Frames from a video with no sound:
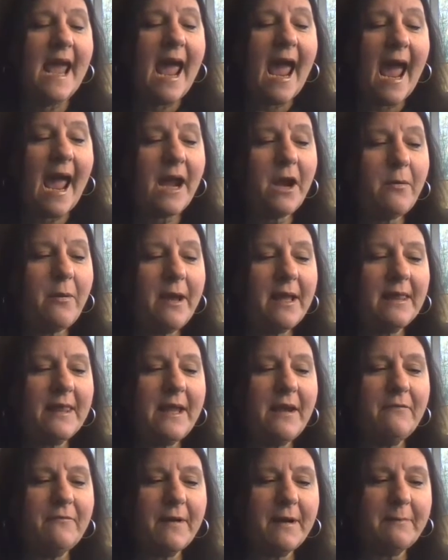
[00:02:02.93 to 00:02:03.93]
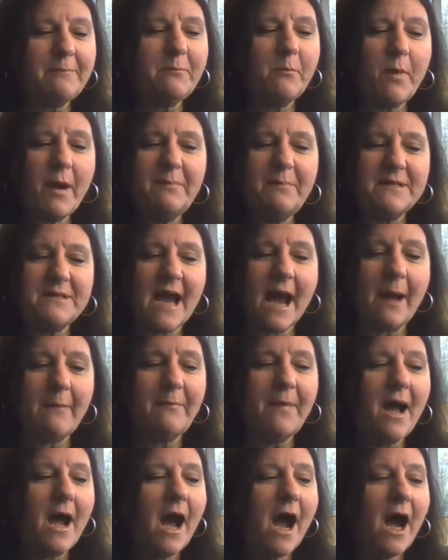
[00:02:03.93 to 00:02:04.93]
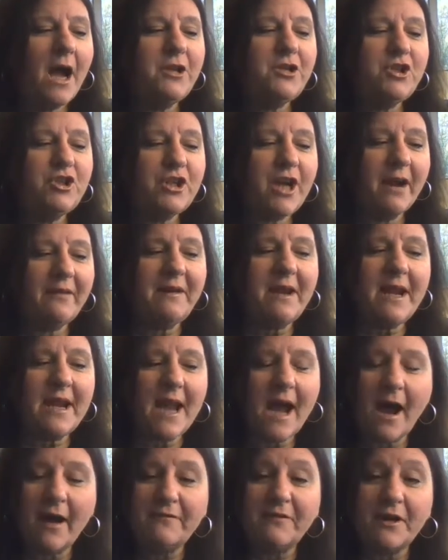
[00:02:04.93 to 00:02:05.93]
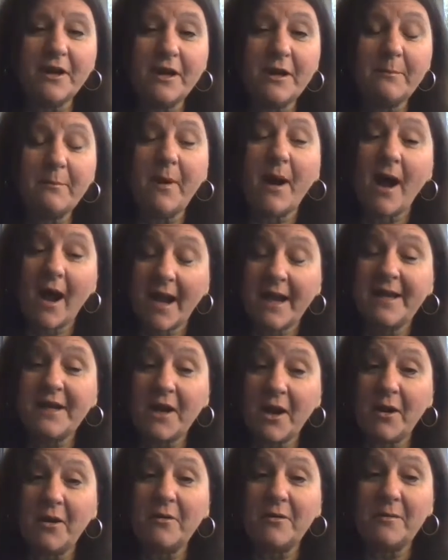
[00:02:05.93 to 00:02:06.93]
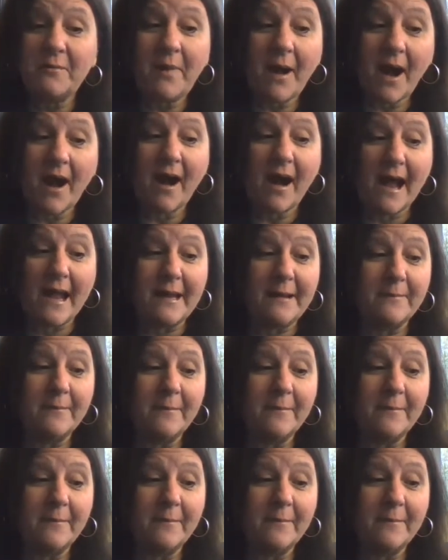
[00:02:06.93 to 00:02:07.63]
and quickly whipped up a cherry-covered pine cone pie.